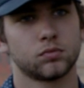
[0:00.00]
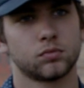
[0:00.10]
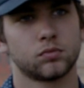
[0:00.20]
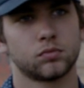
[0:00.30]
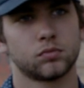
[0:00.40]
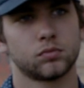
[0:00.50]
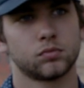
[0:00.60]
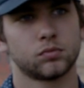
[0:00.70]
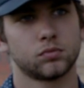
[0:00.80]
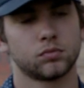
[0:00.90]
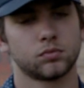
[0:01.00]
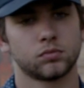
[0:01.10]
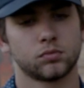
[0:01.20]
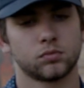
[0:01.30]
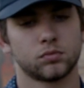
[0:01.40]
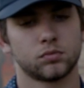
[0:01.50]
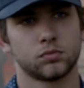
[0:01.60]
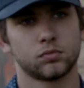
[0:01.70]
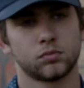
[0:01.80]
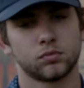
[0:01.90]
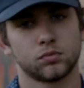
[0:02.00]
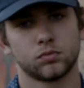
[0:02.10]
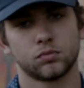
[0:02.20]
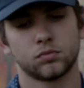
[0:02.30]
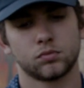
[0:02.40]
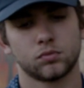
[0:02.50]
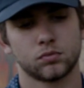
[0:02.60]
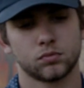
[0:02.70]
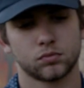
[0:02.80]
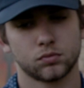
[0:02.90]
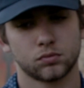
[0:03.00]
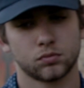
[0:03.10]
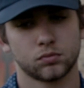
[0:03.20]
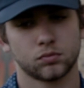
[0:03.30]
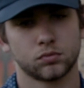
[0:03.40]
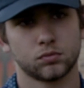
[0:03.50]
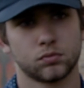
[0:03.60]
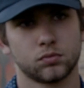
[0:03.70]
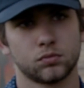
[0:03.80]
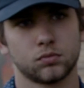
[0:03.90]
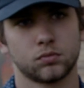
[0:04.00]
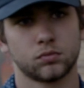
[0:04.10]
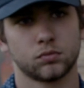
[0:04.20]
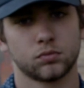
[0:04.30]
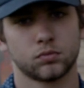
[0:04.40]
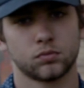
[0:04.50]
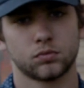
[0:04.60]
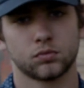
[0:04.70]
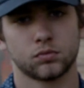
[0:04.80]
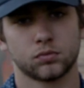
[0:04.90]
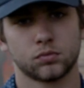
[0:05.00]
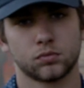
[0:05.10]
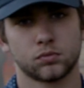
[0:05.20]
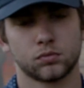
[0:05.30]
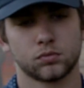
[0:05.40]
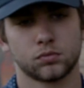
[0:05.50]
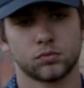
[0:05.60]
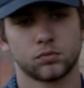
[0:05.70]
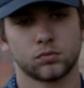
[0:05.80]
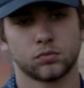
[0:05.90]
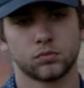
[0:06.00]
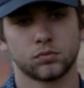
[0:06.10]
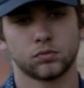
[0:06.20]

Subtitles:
The person shown says nothing.